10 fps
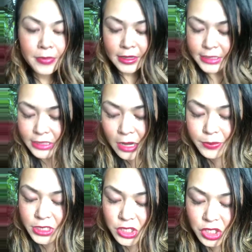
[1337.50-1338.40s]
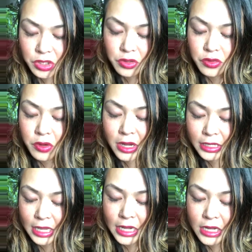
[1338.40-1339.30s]
steps to
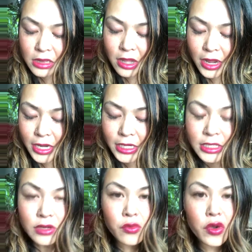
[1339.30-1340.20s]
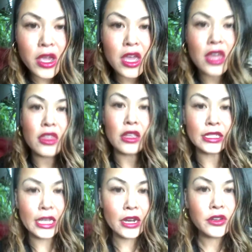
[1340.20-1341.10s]
getting aligned with
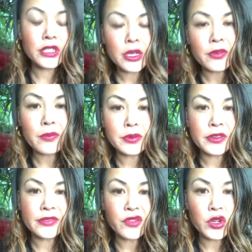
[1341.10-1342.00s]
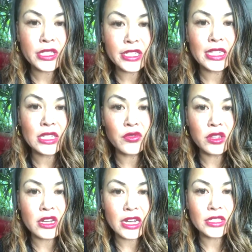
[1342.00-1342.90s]
setting yourself up for success for
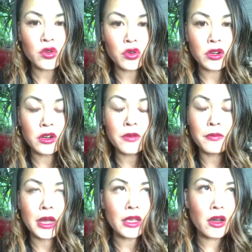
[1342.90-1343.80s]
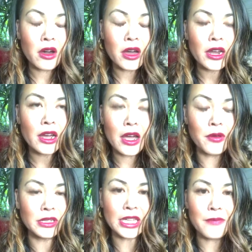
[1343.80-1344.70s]
the next quarter. My God, I
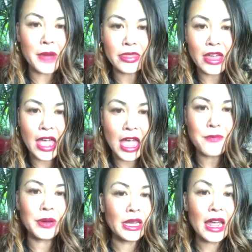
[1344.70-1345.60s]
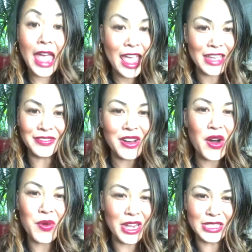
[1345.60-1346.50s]
was a month ahead, but hey,
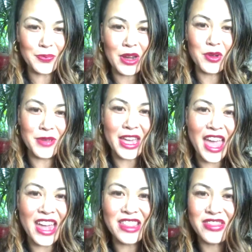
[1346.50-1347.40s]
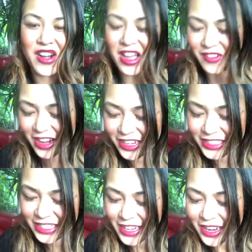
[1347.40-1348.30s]
always better be ahead than not,
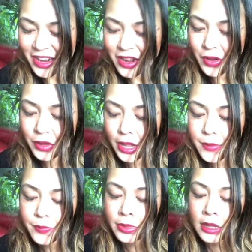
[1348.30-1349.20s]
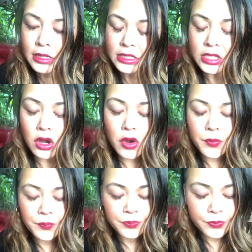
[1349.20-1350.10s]
right? Okay.
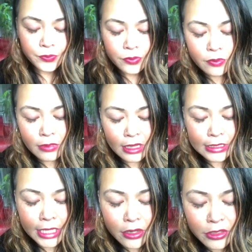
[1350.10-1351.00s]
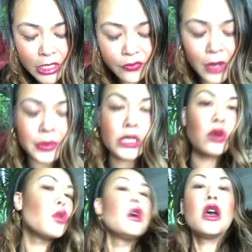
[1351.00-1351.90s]
So setting yourself up.
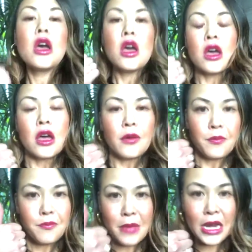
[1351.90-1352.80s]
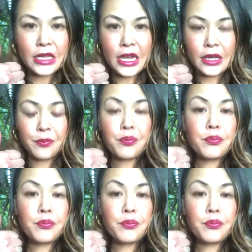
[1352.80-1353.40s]
So meditate.